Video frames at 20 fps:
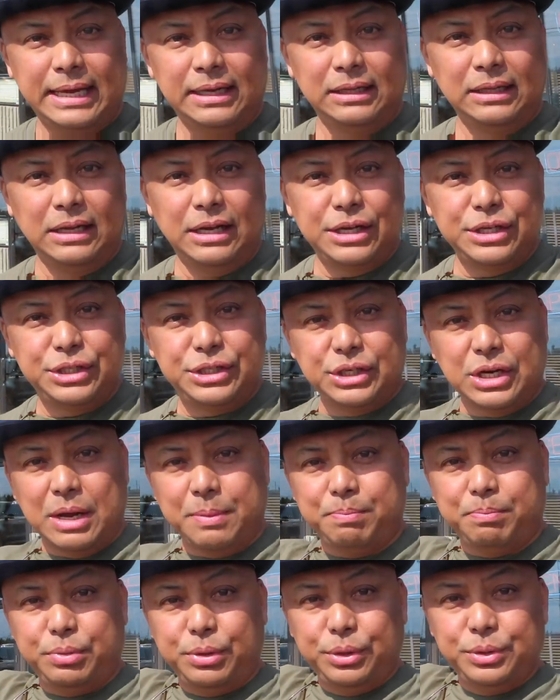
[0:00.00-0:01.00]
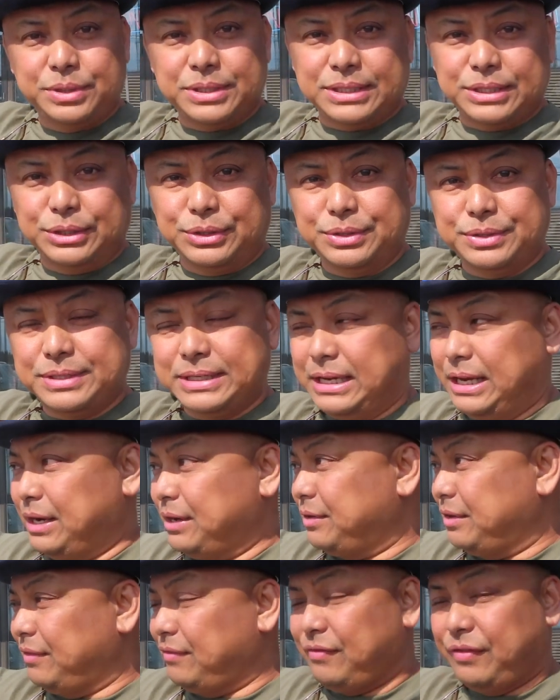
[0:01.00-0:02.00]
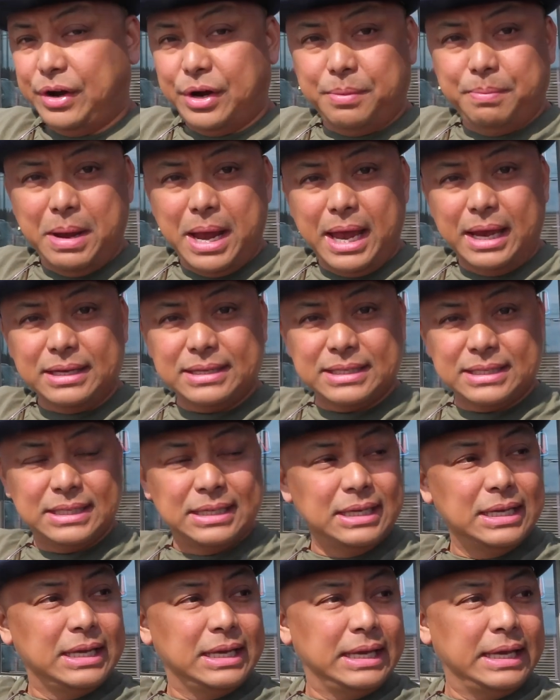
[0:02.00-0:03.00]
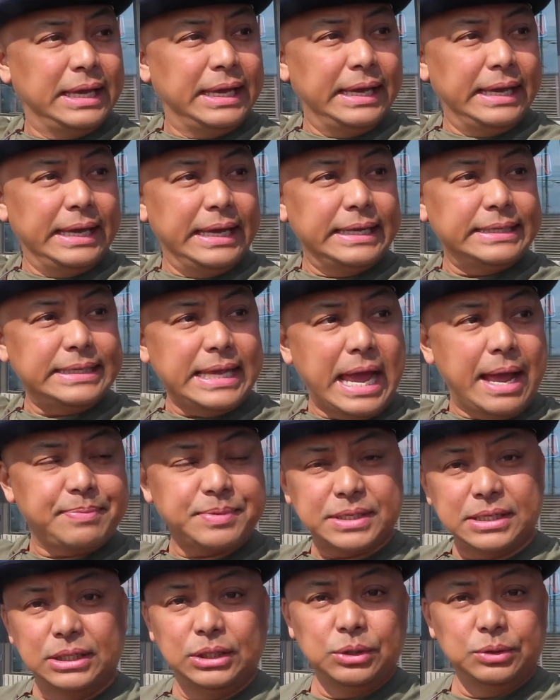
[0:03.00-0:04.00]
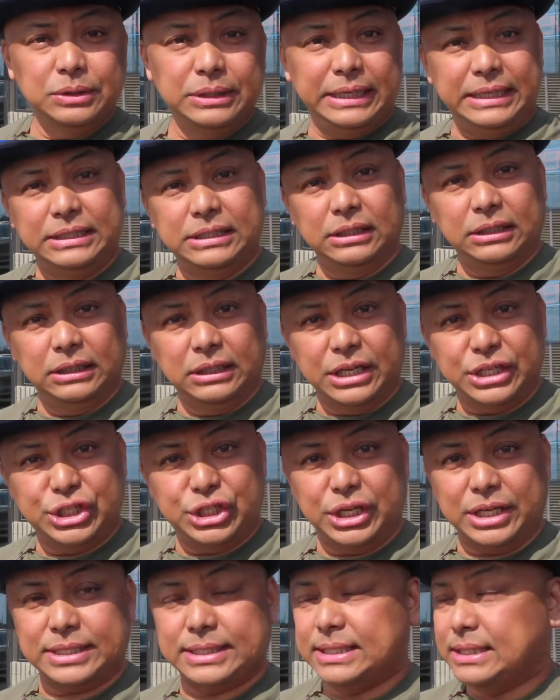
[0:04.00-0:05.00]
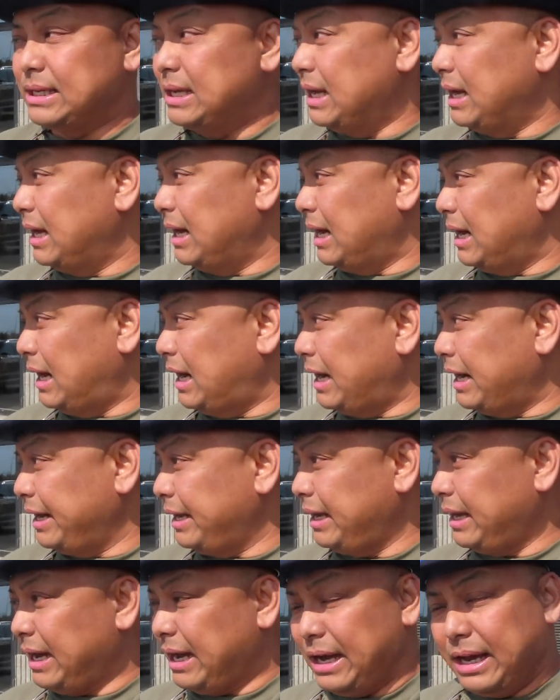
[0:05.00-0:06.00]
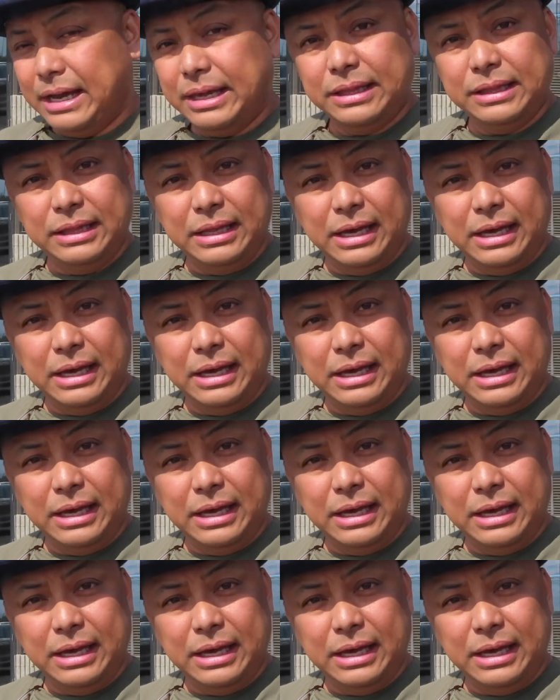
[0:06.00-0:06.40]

had lunch at Brewster's here in Fairbanks. It's absolutely delicious. I had